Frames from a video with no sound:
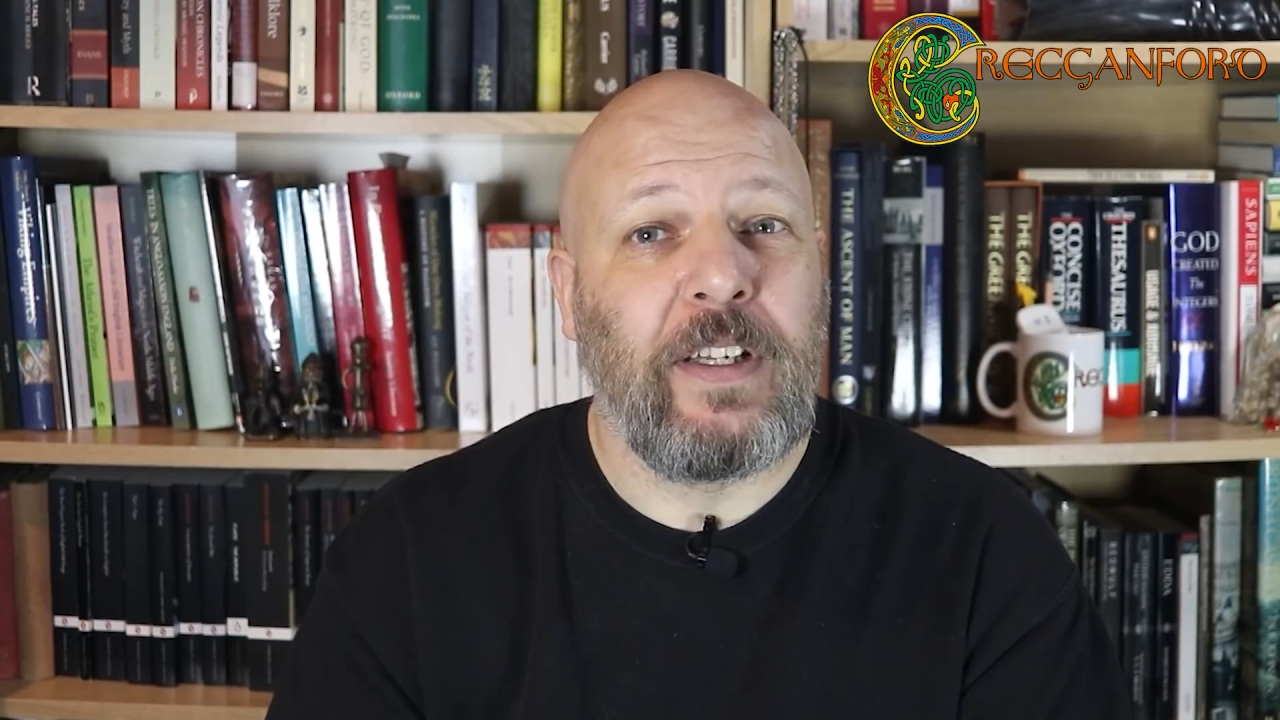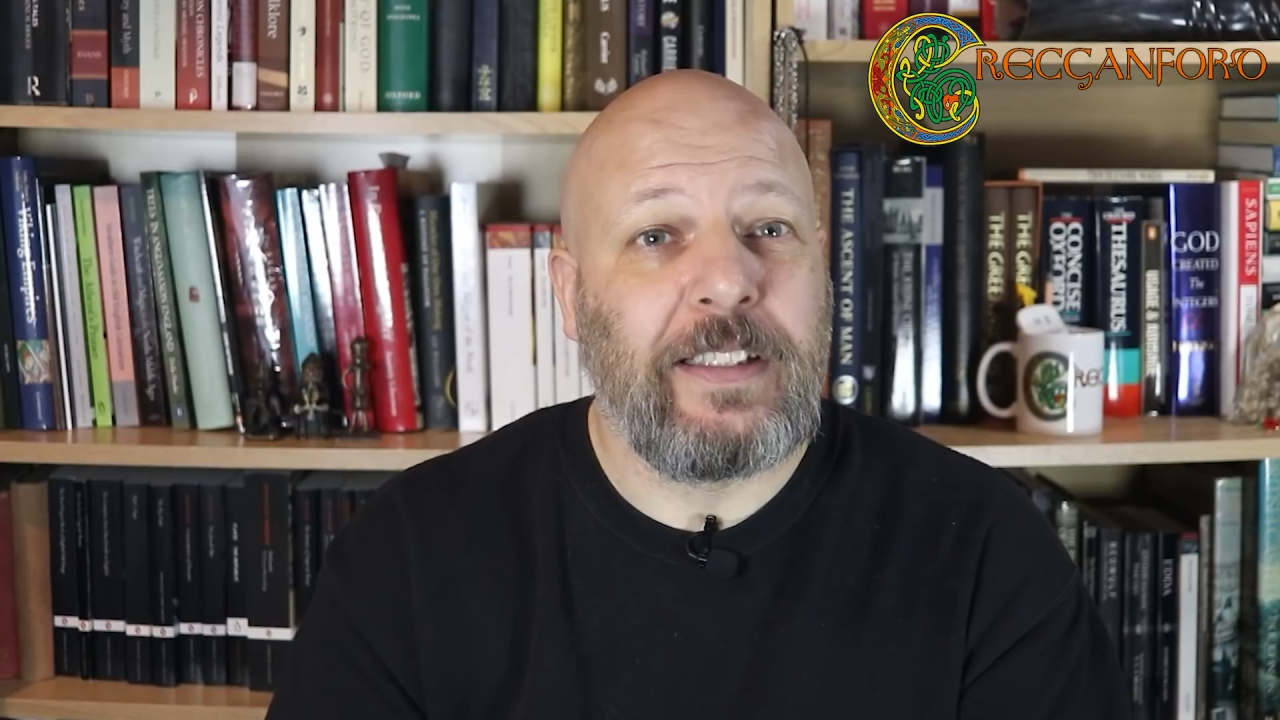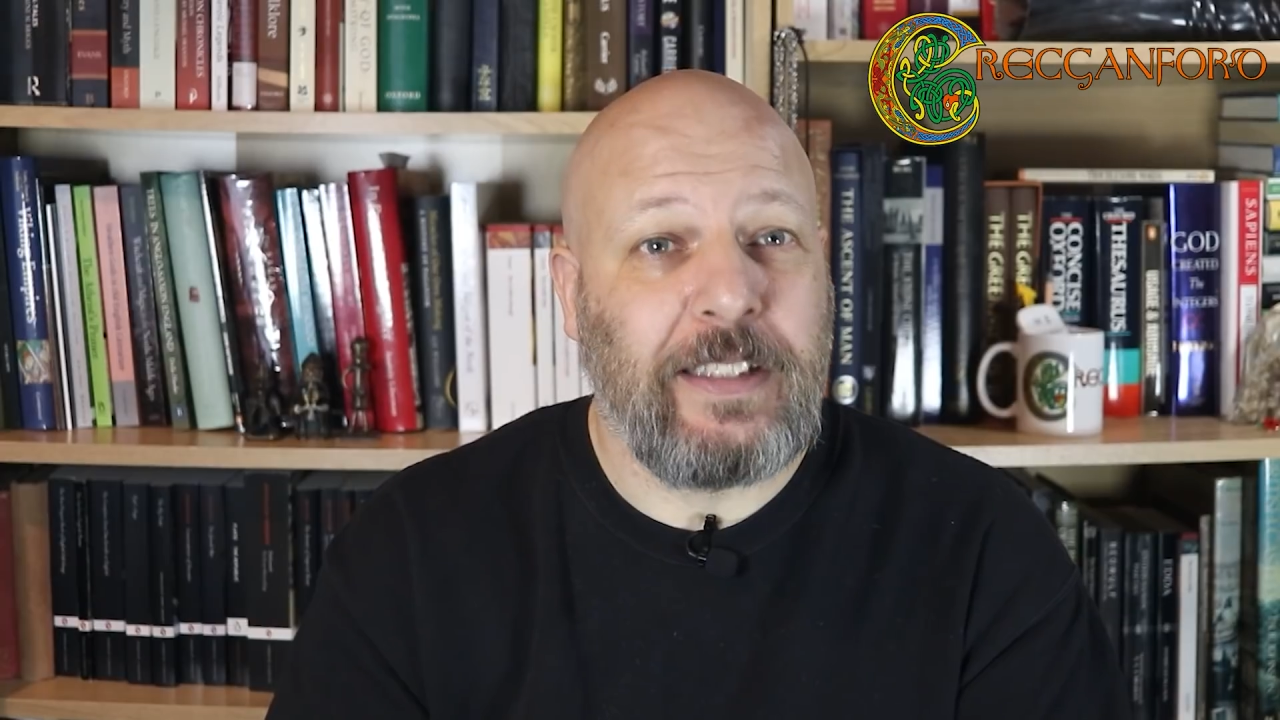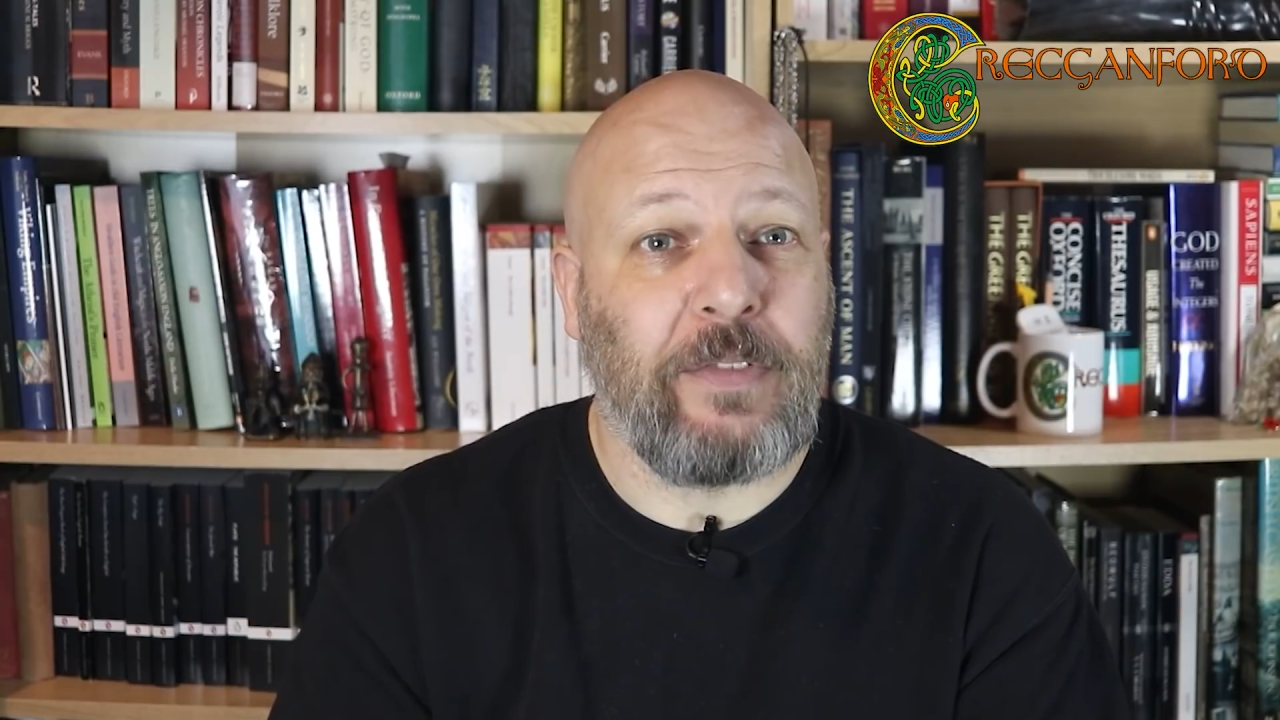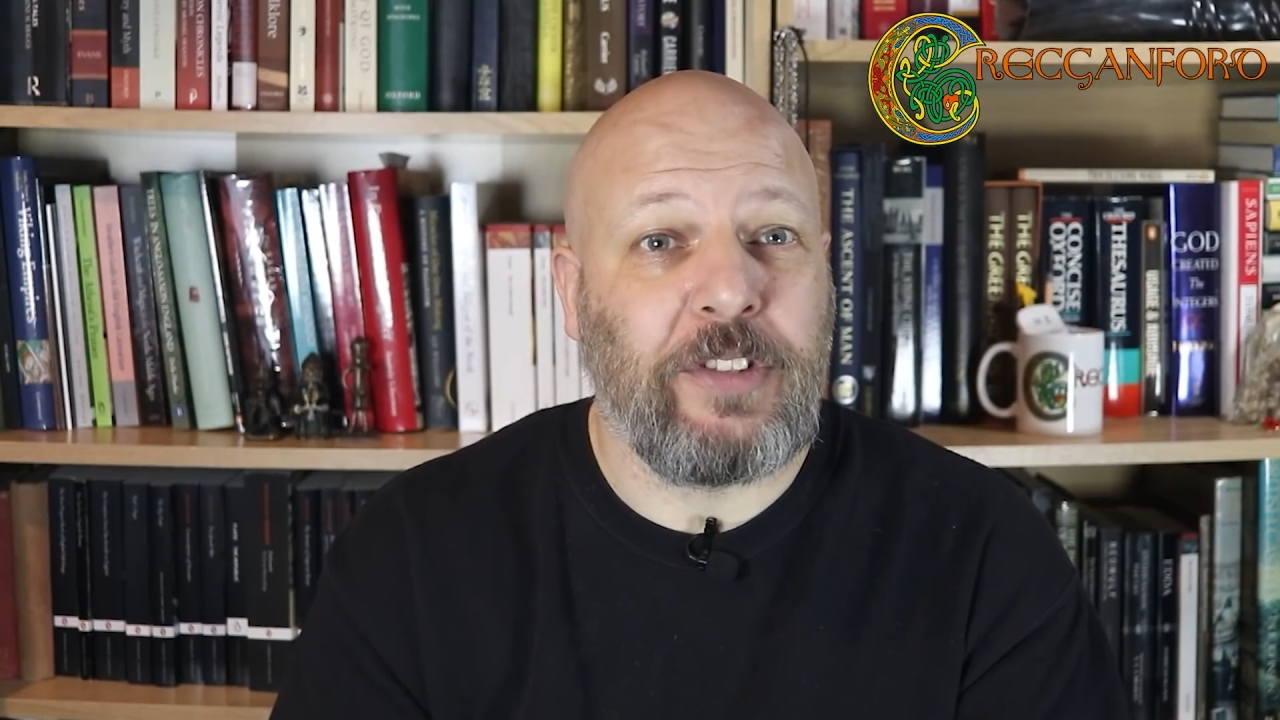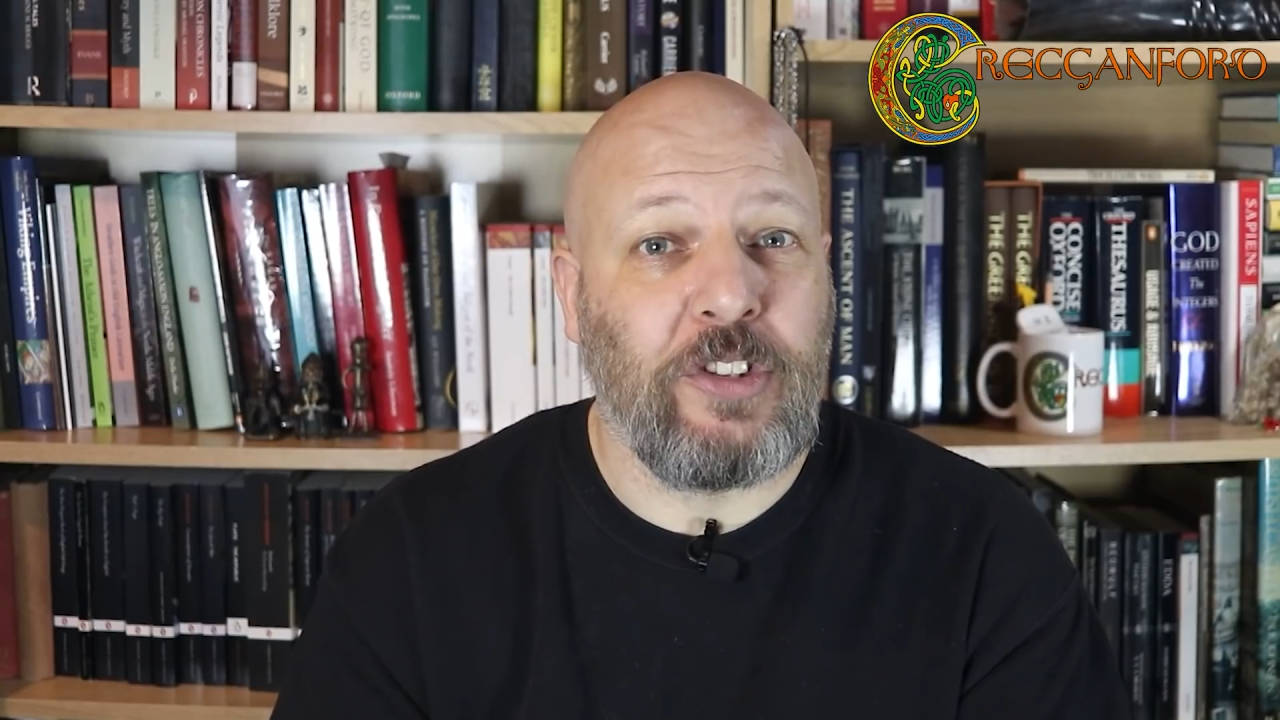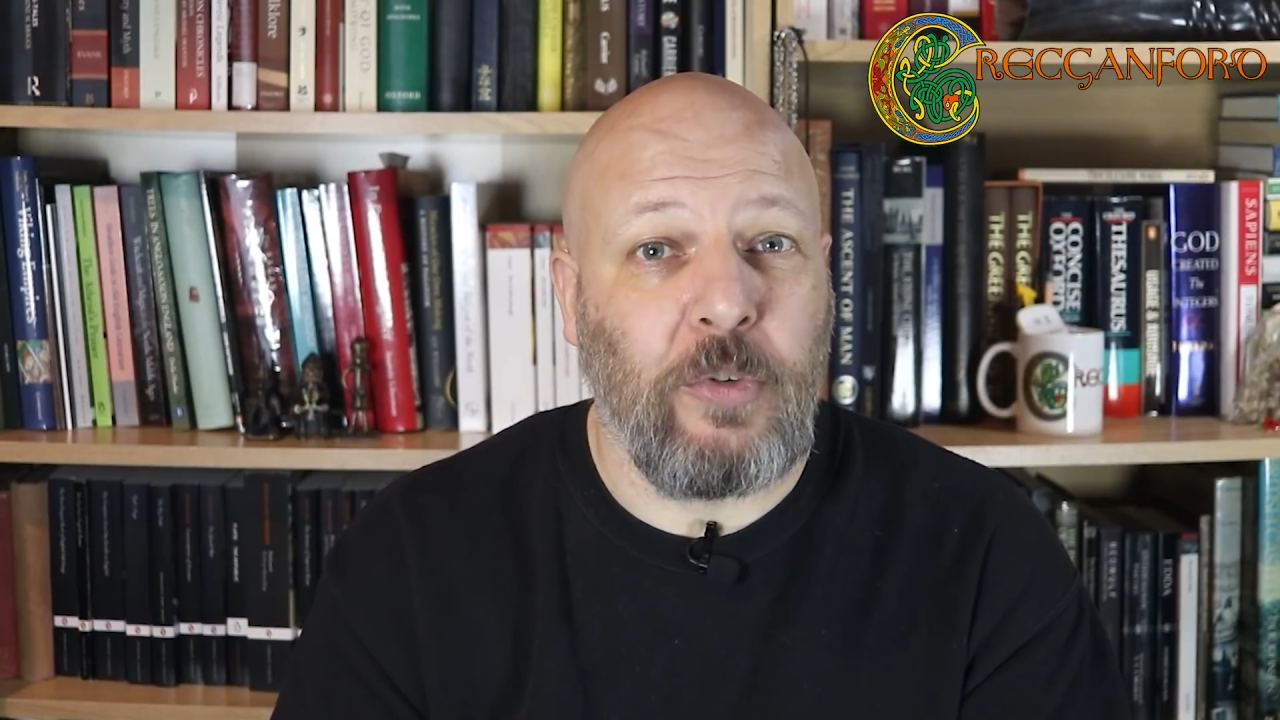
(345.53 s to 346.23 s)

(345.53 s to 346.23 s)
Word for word: Sif's